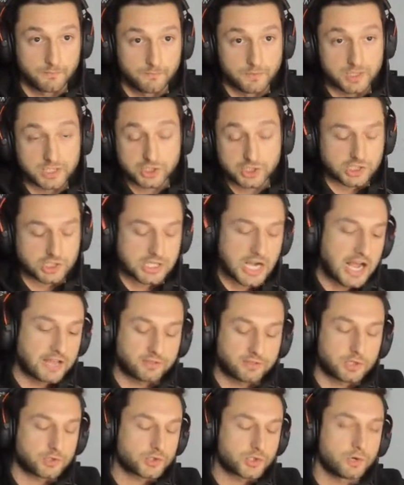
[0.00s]
It's just not.
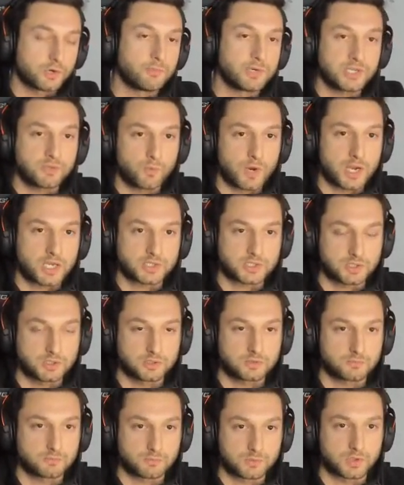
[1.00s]
There's so many ways
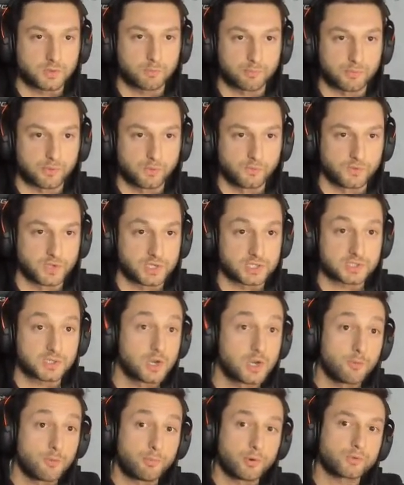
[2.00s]
to prove this.
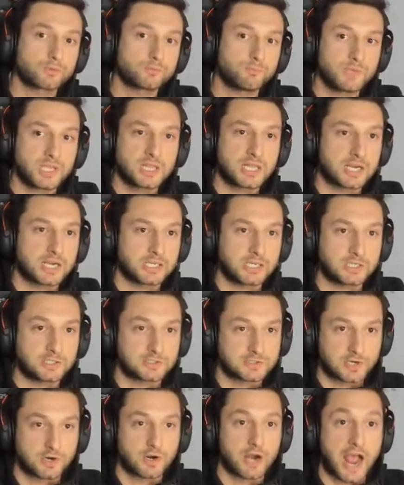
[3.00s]
Both Milan and
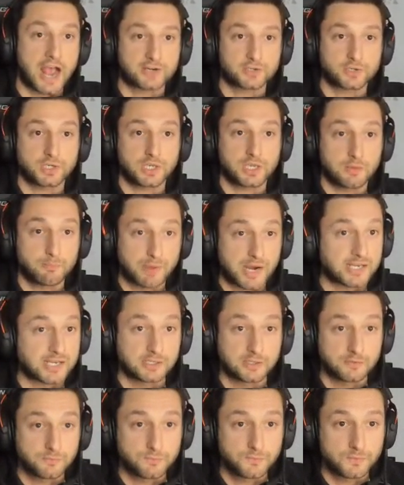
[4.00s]
Inter are actually
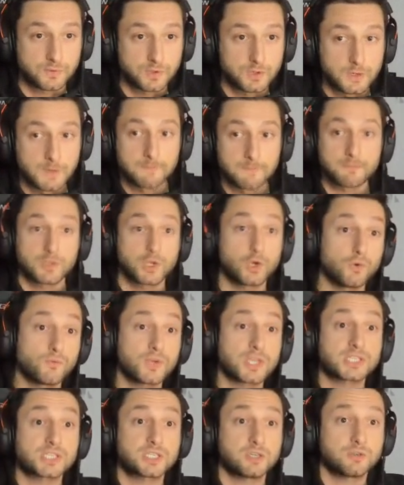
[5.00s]
competitive. Juve
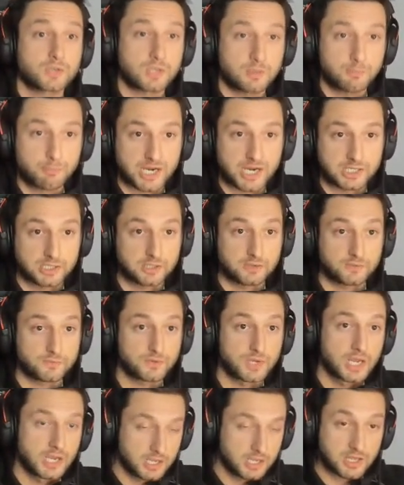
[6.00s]
is still competitive.
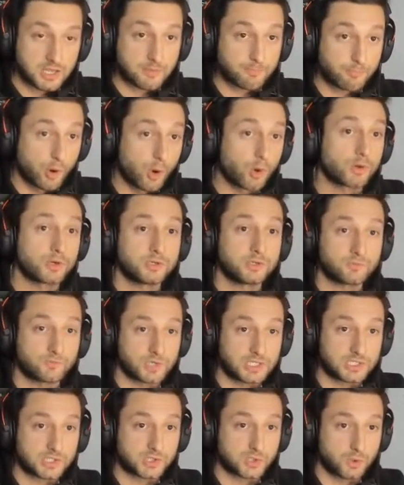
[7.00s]
They pour in
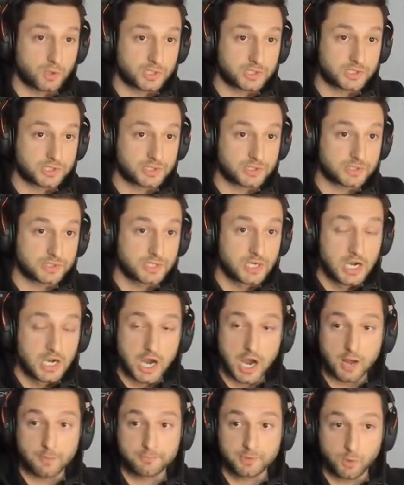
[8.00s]
resources
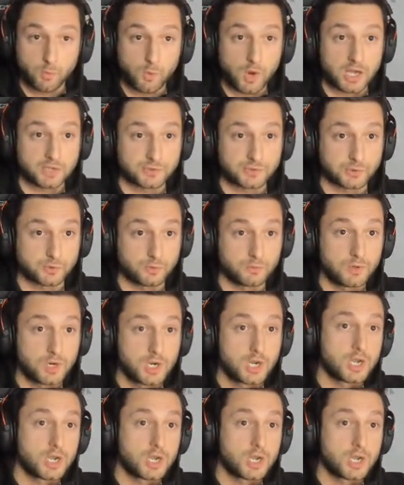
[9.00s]
up the wazoo.